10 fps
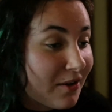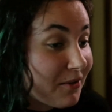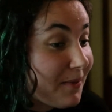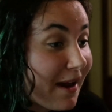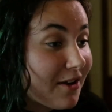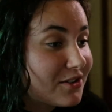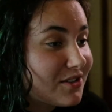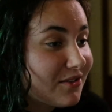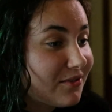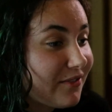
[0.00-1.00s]

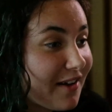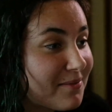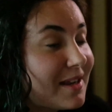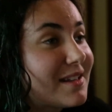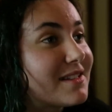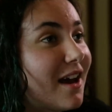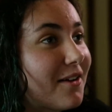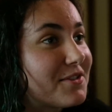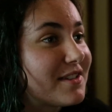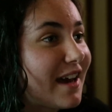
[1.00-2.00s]
about 5 minutes
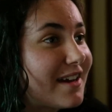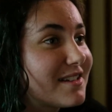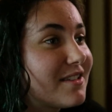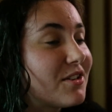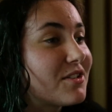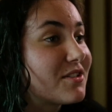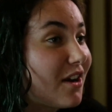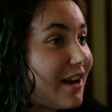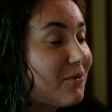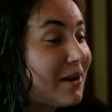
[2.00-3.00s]
after that, the
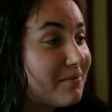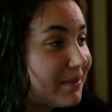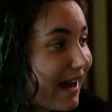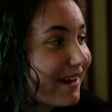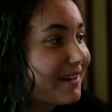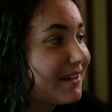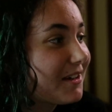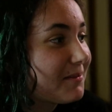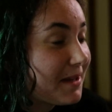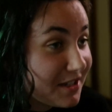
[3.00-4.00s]
sky went black,
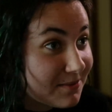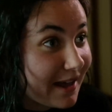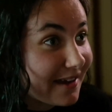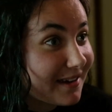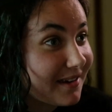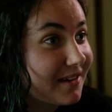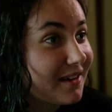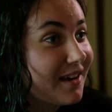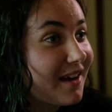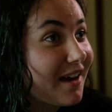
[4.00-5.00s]
pitch black,
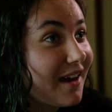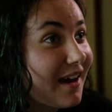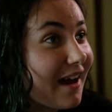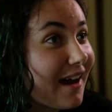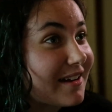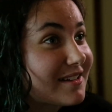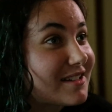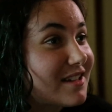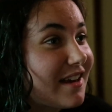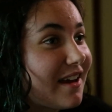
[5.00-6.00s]

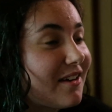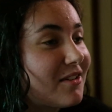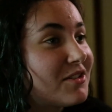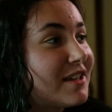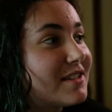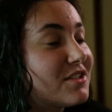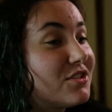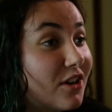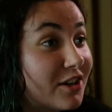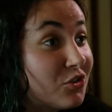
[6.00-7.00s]
and these
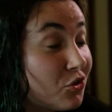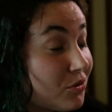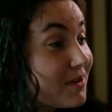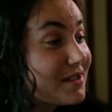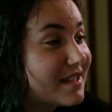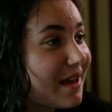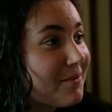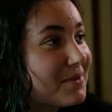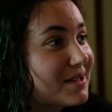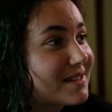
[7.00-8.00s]
ginormous
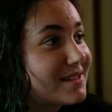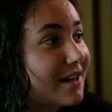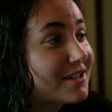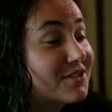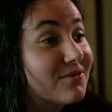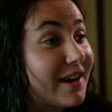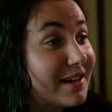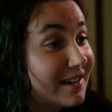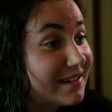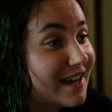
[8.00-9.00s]
embers started
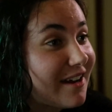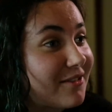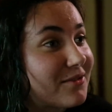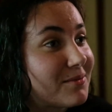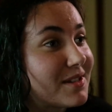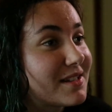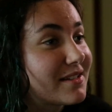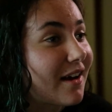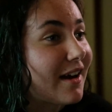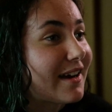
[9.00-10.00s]
raining down from the
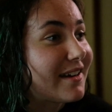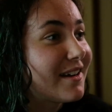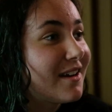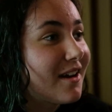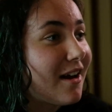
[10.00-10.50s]
sky,